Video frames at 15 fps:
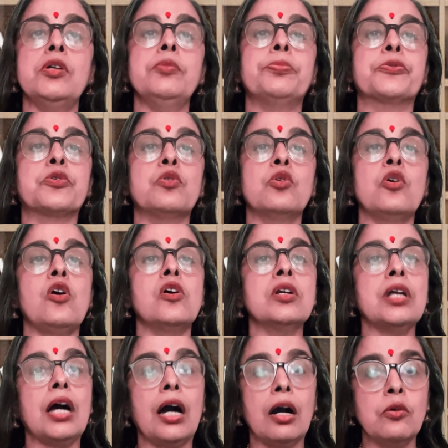prolonged
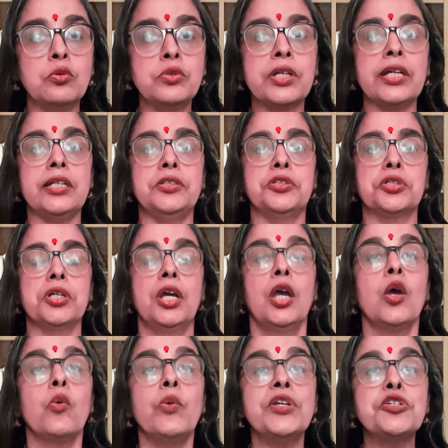outage
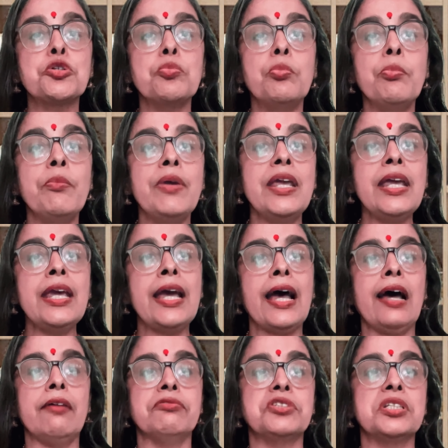which may
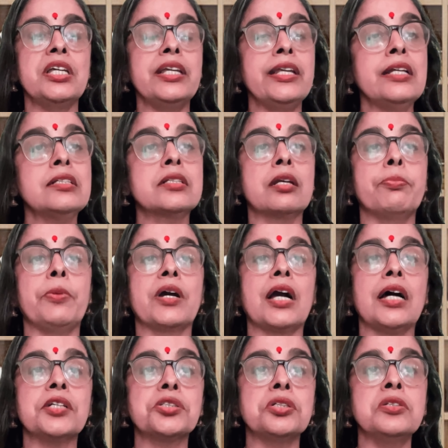have serious
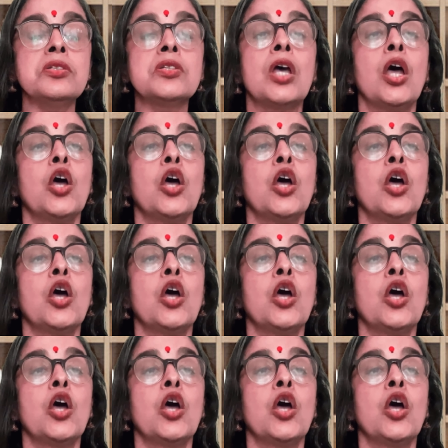repercussions